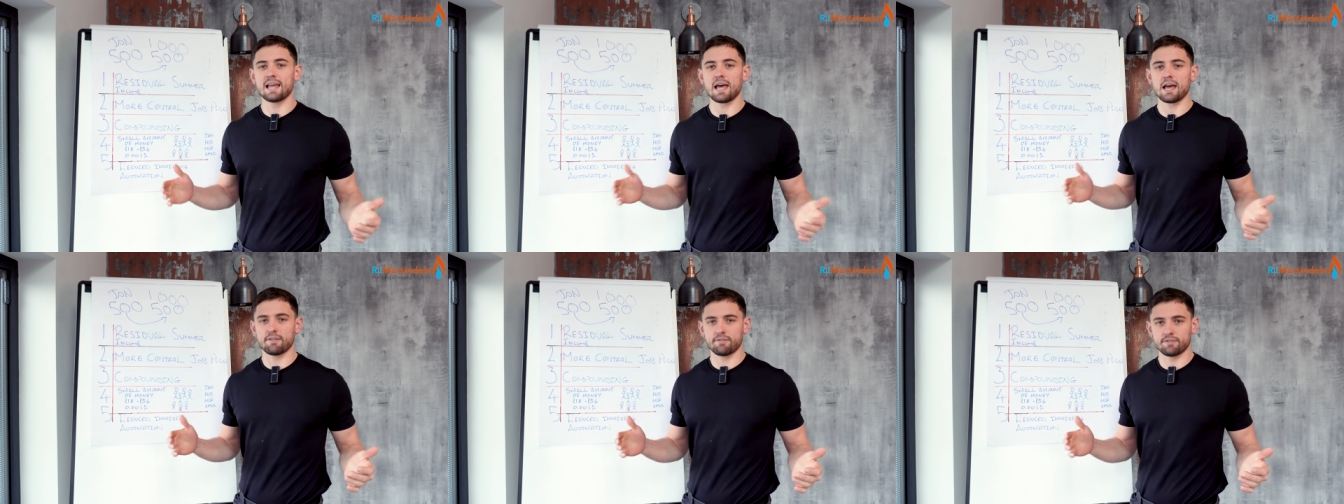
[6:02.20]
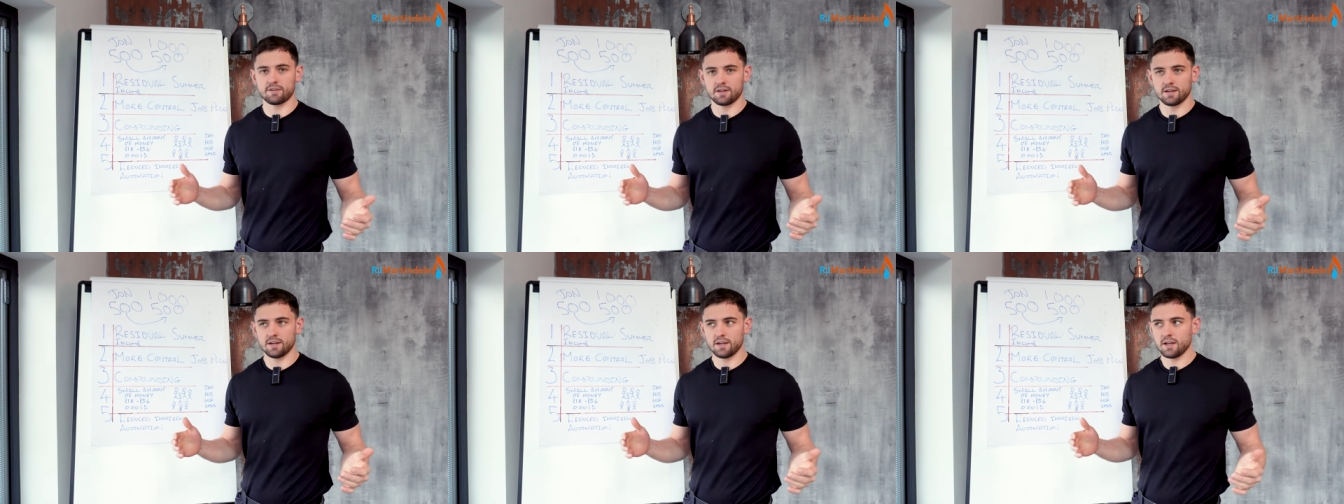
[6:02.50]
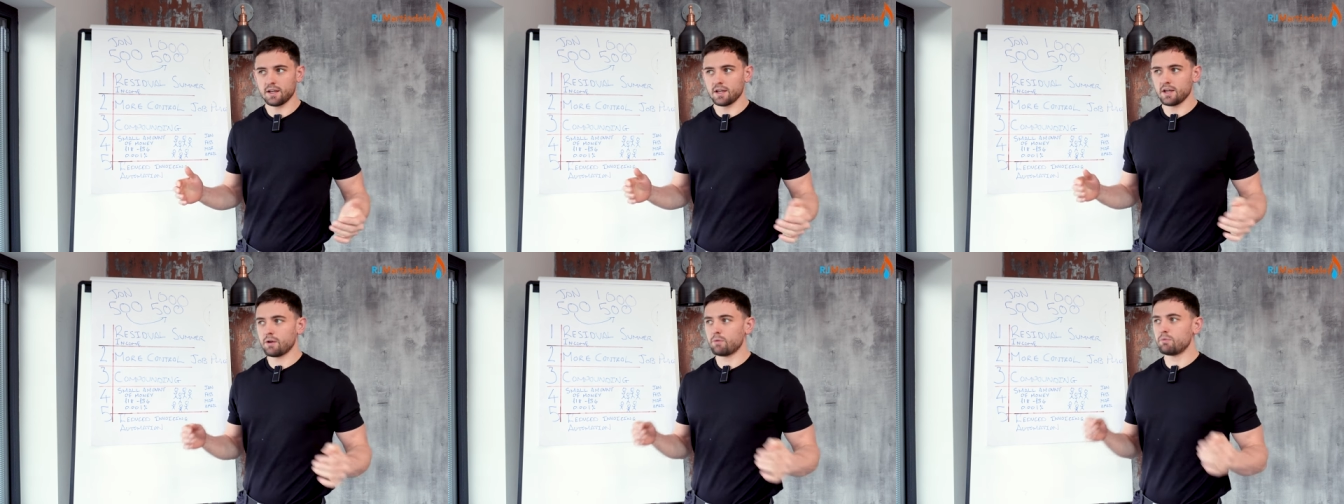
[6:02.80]
left.
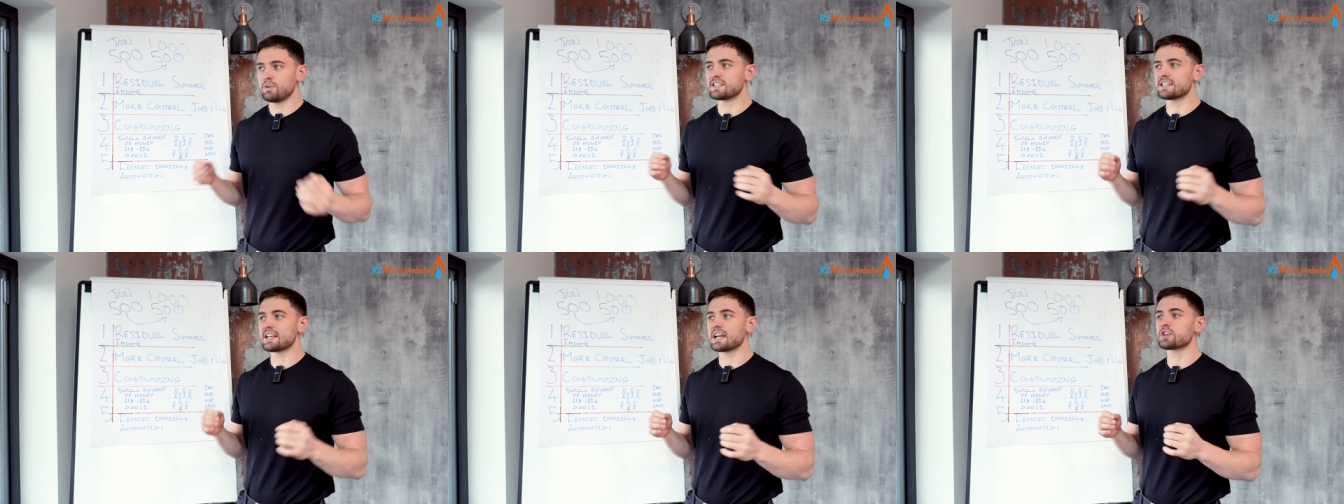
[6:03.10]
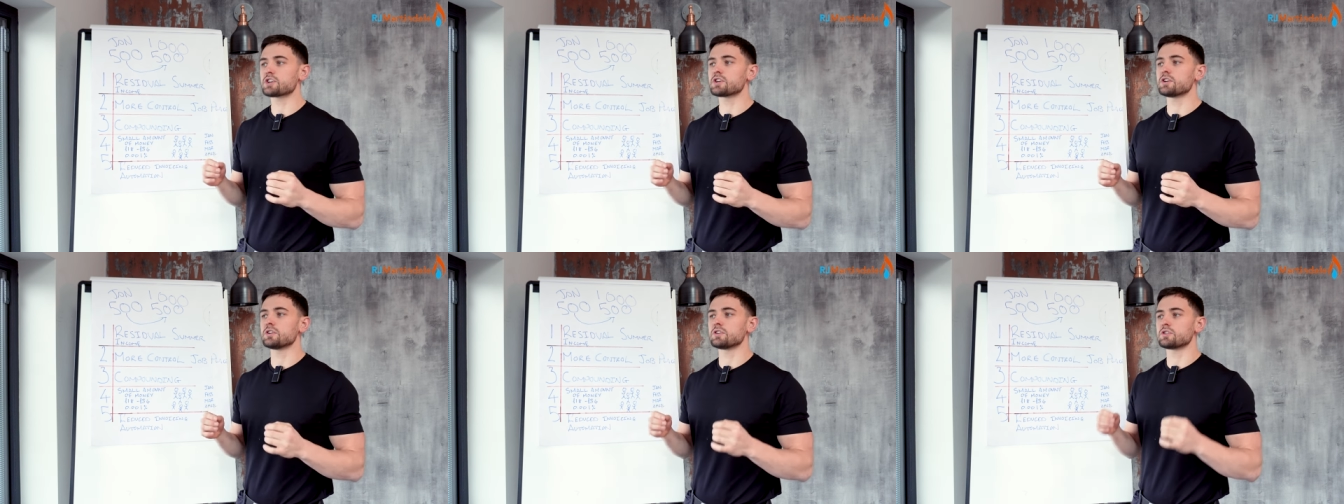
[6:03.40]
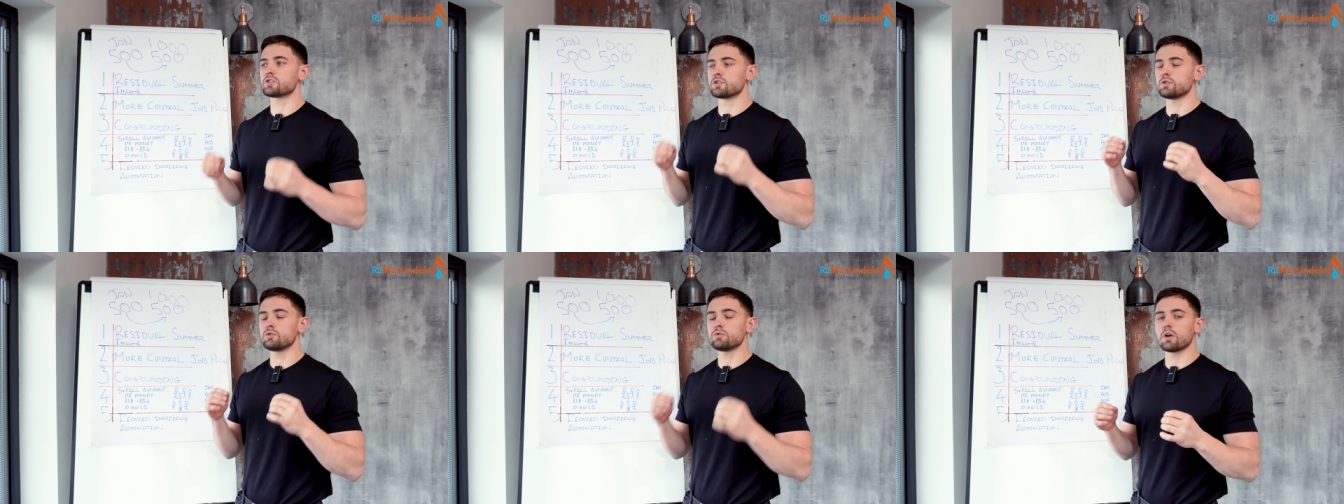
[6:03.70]

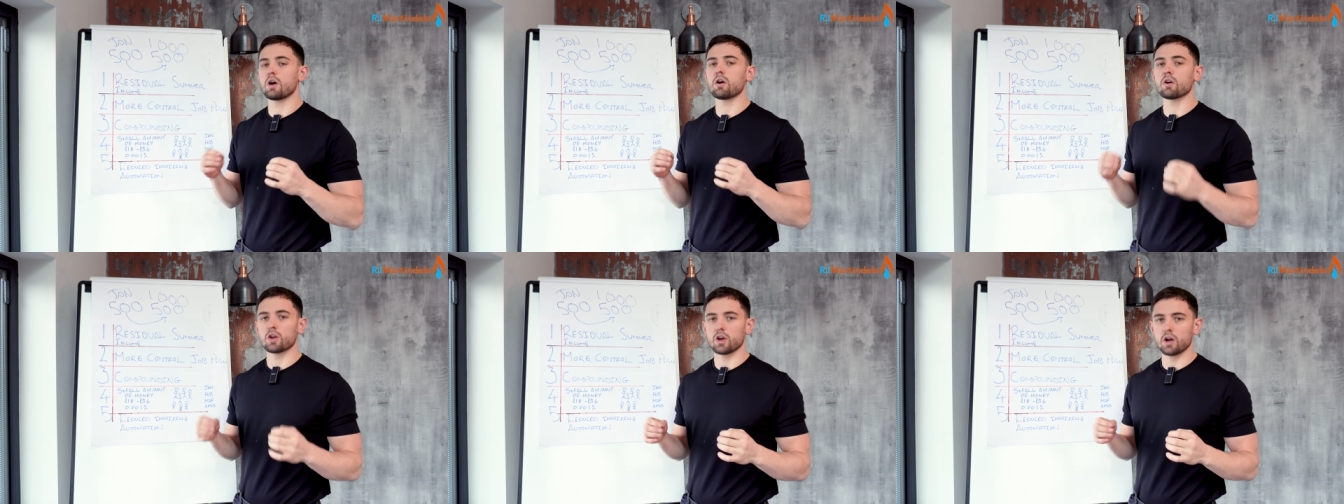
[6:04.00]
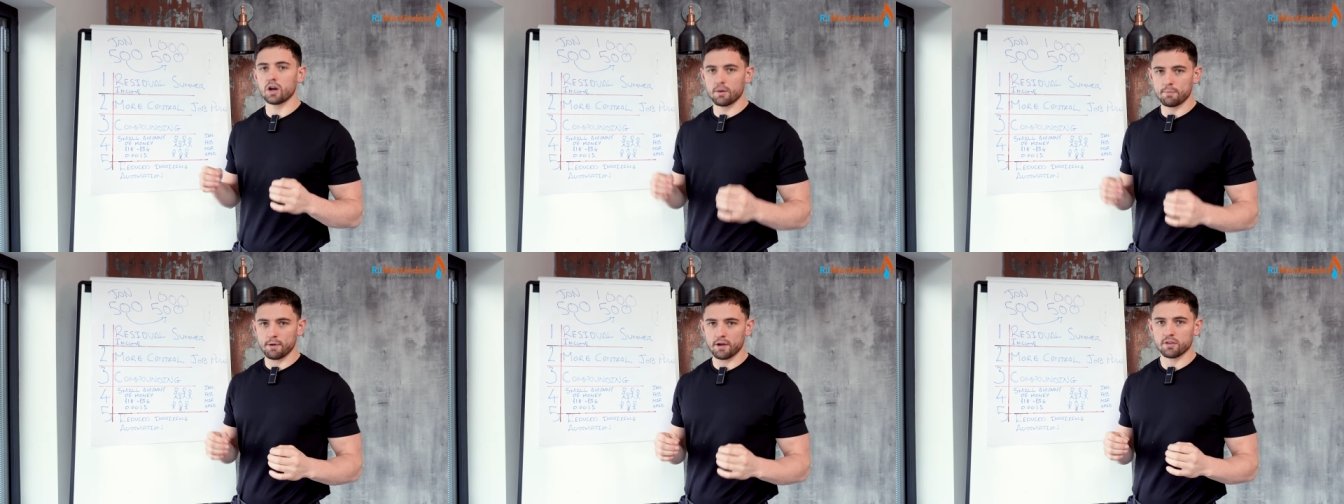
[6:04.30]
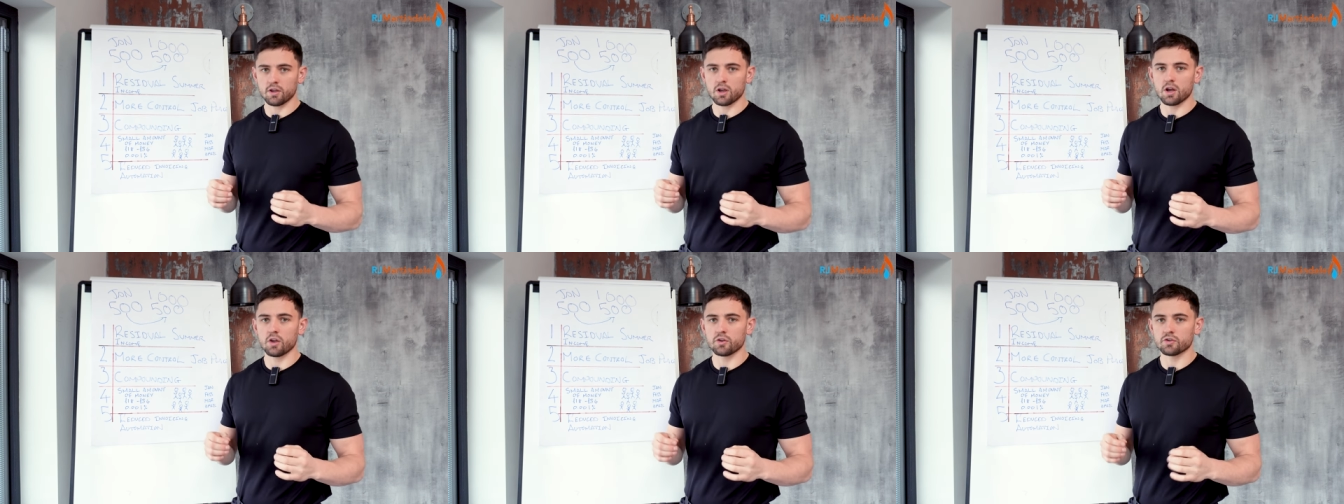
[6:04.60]
Recessions do not care
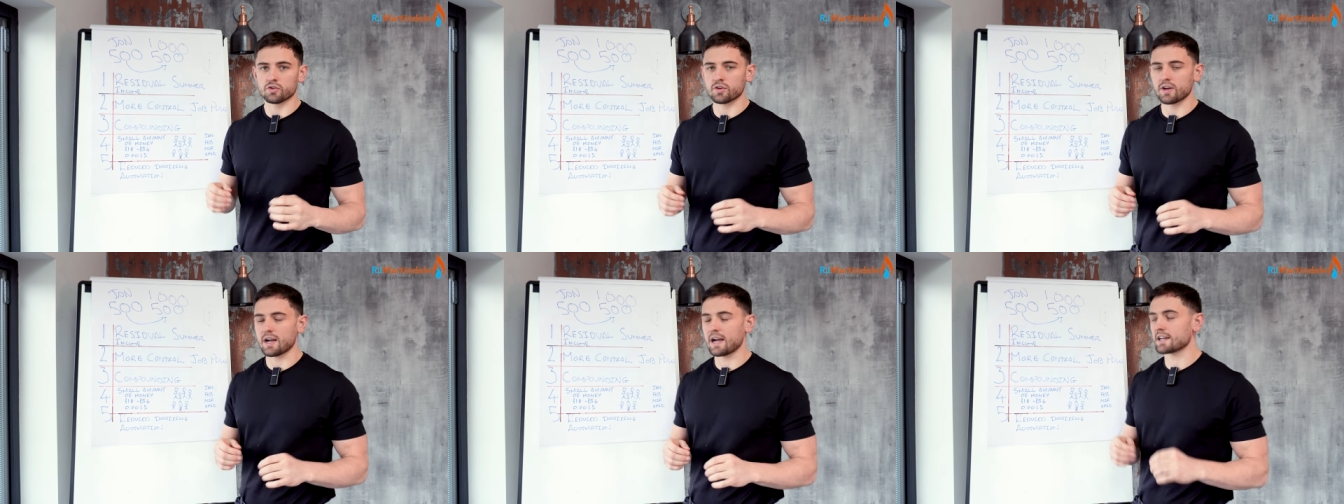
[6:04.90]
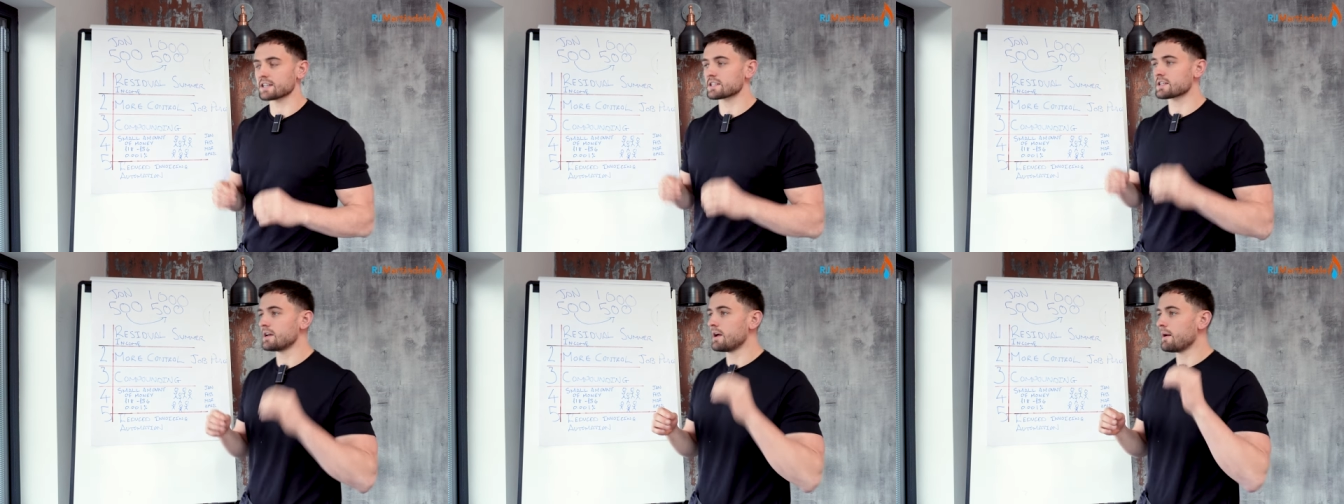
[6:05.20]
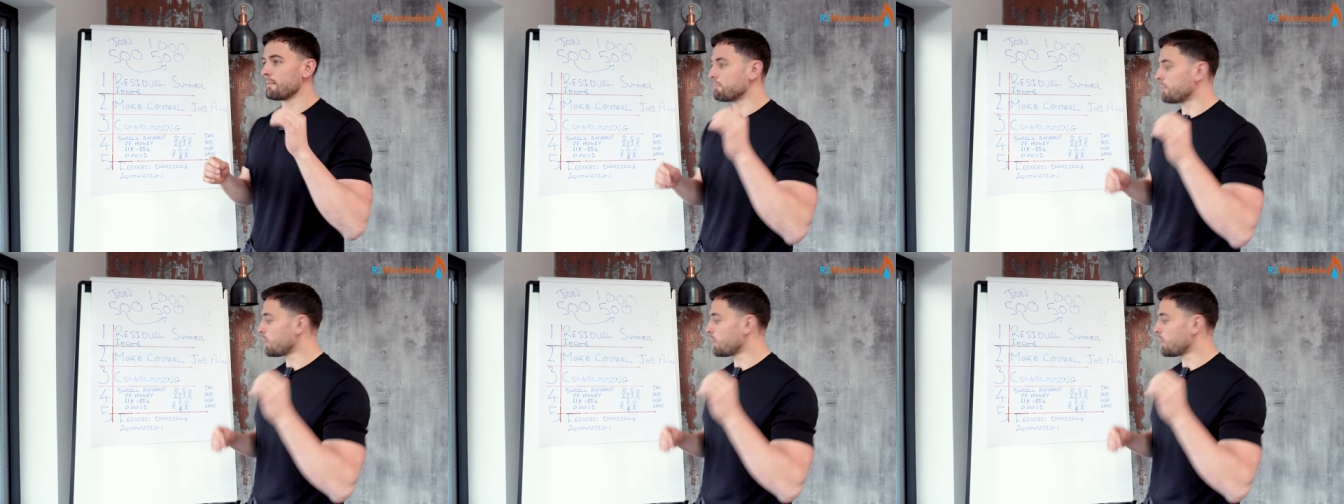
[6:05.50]
about the contracts,